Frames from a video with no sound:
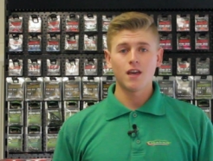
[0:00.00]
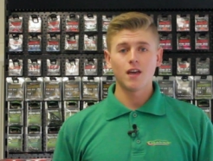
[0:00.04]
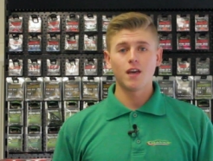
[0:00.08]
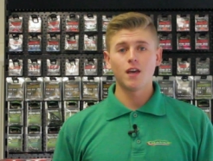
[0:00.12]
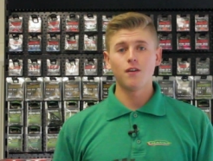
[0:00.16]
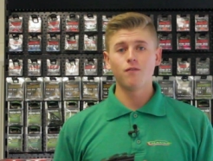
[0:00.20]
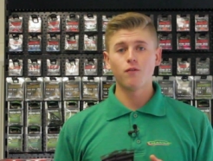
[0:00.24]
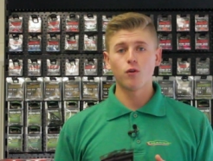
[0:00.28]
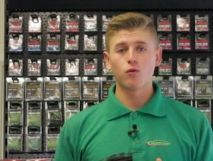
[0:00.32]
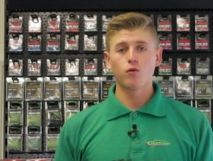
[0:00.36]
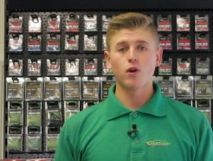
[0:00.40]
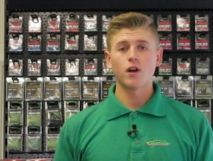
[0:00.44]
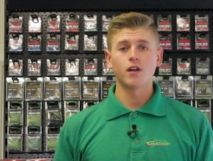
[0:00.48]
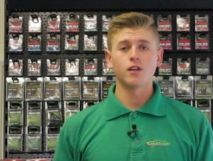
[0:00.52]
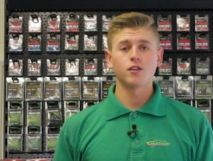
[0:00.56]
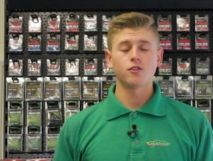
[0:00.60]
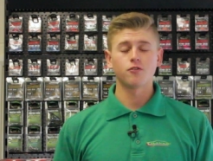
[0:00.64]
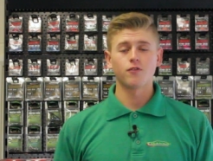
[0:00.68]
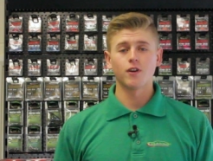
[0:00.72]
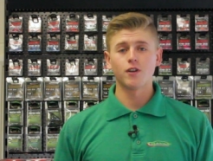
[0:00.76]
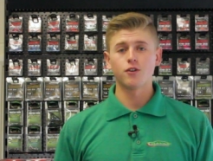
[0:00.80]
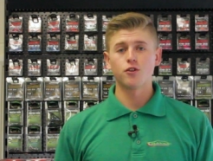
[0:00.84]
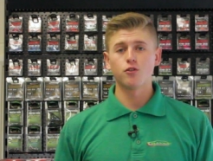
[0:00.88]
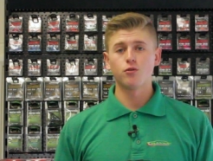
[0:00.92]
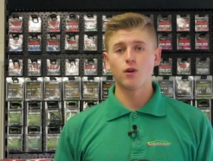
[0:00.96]
In the range
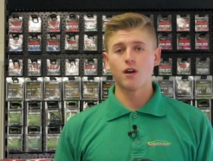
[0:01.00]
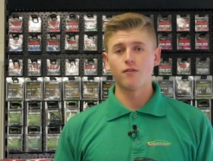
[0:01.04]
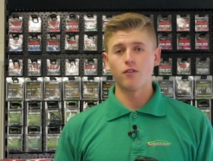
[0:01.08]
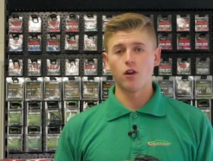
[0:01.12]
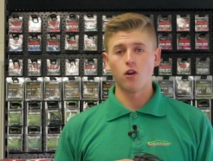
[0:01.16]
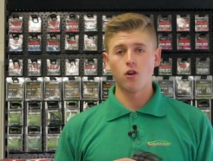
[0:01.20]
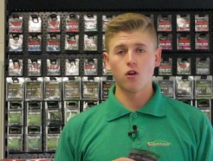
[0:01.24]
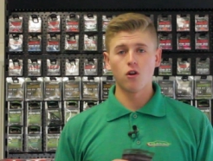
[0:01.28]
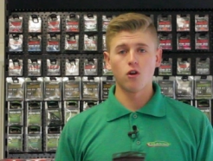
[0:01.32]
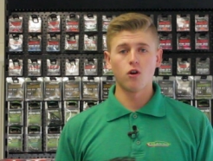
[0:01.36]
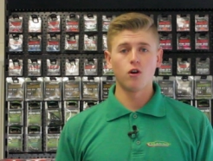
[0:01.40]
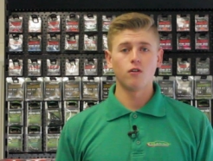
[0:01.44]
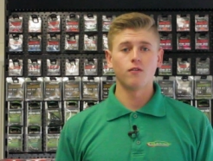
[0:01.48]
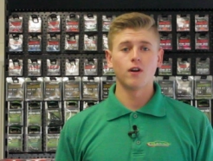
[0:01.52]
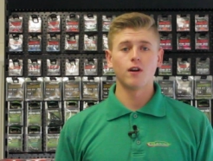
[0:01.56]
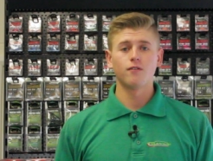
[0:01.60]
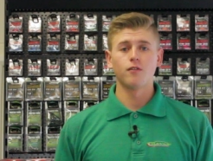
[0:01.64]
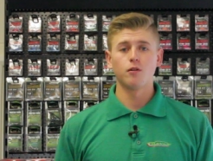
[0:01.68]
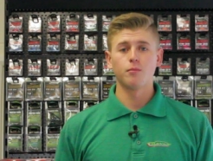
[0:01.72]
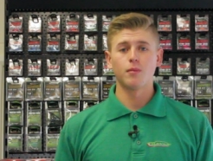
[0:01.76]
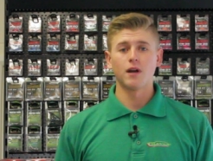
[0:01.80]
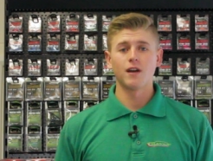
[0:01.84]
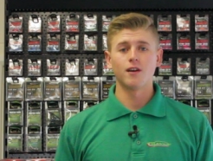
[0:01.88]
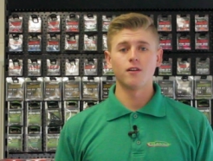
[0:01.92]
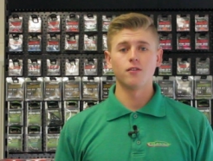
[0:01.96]
they do have a lot of
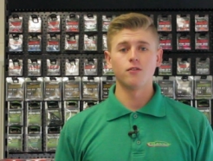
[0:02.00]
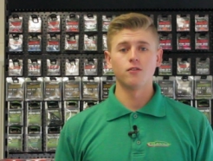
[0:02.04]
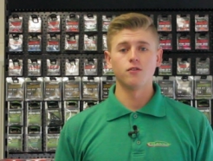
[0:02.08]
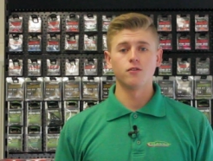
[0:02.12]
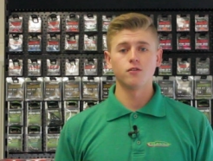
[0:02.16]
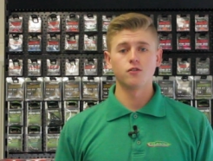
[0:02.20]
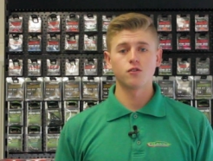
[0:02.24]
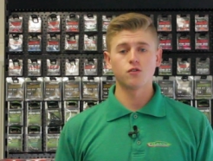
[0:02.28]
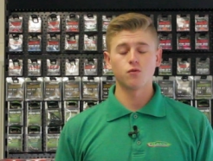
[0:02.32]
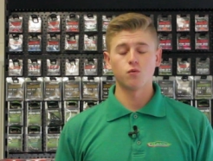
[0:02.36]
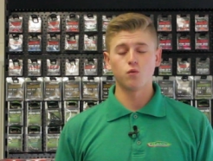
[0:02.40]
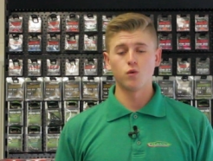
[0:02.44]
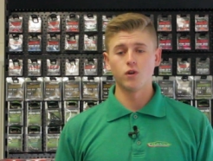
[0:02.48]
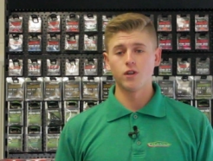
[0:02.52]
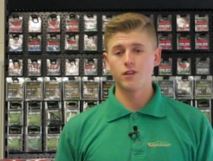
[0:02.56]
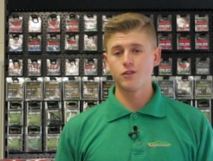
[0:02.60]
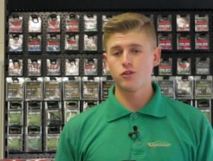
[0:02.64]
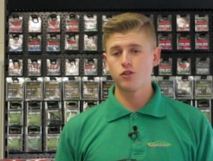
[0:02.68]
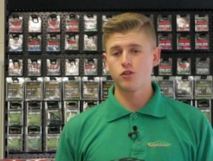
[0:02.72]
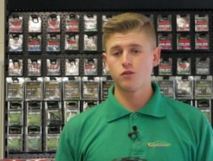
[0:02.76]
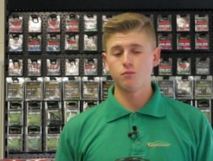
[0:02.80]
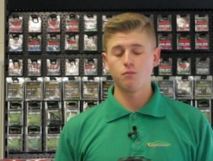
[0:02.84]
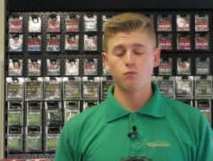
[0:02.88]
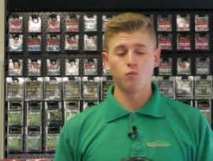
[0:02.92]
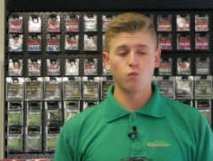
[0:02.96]
other patterns
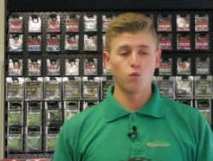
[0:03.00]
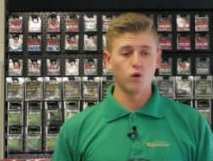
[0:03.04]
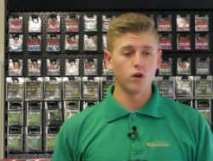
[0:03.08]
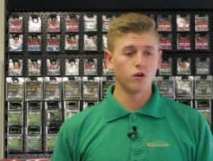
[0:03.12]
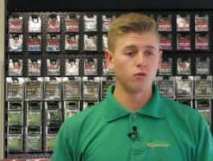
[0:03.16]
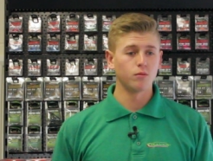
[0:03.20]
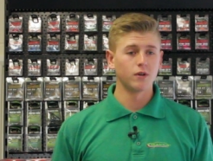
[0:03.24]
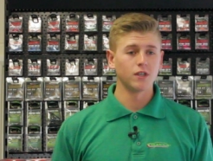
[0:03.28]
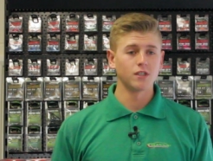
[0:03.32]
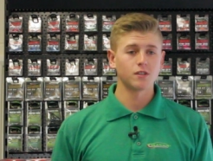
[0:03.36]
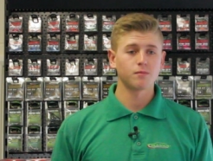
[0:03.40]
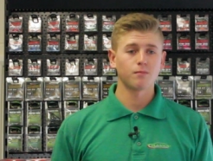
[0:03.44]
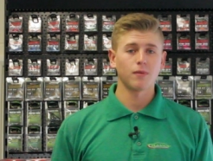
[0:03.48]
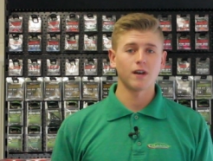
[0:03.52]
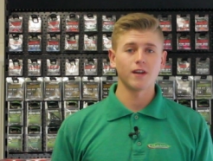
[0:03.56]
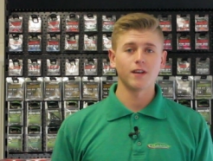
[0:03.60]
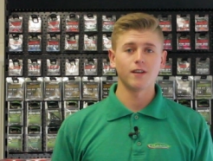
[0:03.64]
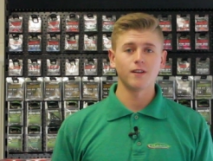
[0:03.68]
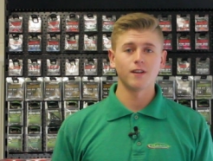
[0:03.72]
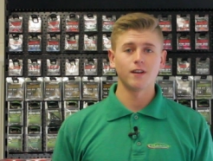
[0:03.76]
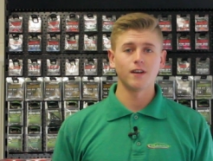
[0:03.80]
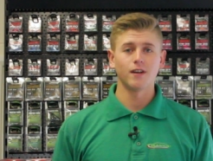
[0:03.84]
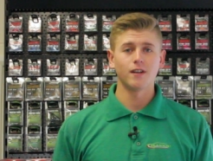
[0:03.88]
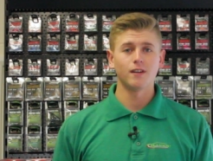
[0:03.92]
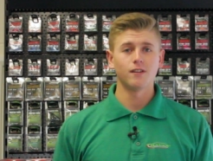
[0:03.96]
which will be
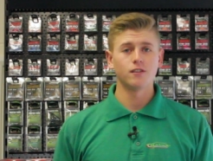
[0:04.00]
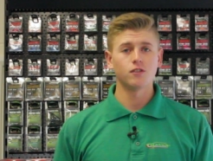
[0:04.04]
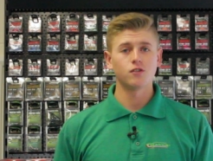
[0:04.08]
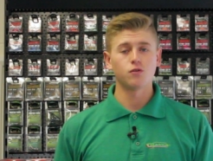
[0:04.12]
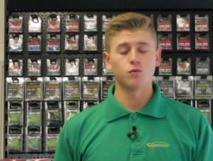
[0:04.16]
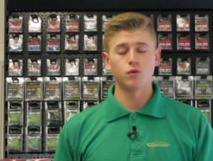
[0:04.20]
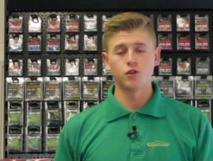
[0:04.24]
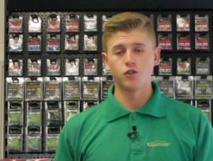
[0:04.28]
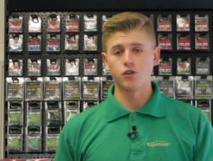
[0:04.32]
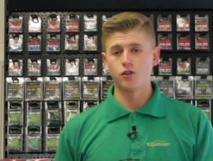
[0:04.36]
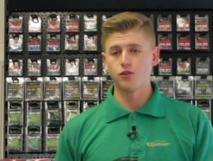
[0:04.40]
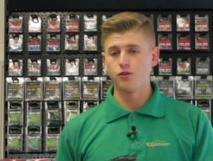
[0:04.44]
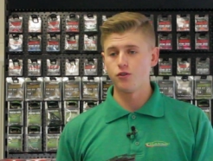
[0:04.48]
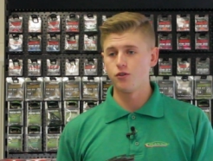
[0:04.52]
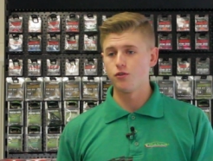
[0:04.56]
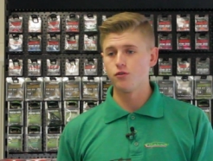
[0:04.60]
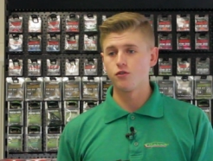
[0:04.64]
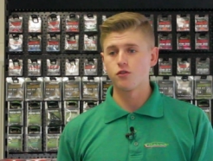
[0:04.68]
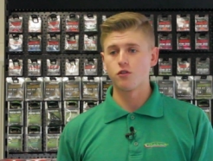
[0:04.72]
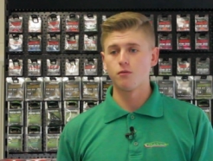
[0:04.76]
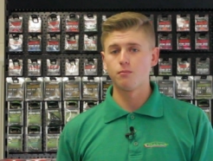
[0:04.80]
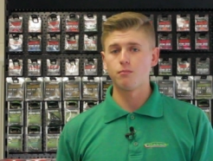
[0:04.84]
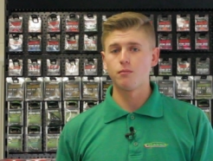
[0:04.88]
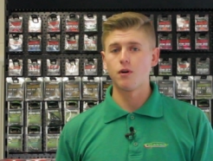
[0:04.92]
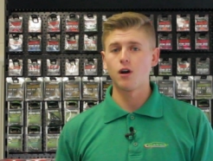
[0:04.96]
spade ends, which you can
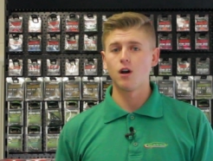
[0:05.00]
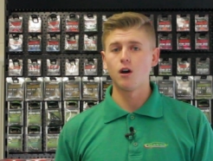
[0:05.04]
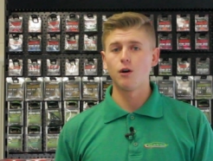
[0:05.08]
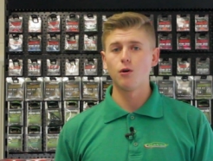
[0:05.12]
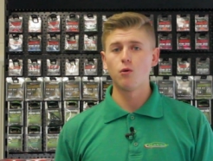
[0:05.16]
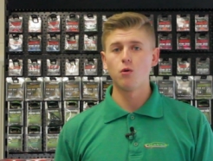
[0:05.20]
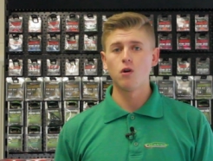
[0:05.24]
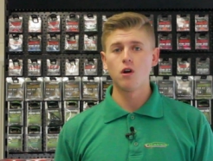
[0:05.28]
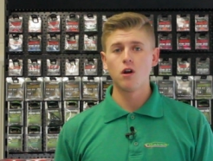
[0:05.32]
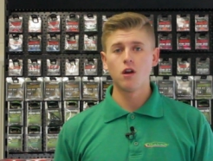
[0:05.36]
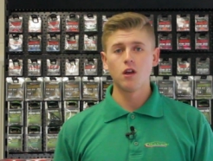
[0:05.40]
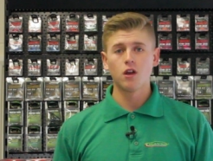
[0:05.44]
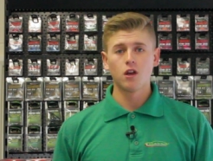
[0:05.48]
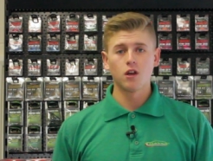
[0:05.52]
use on pole,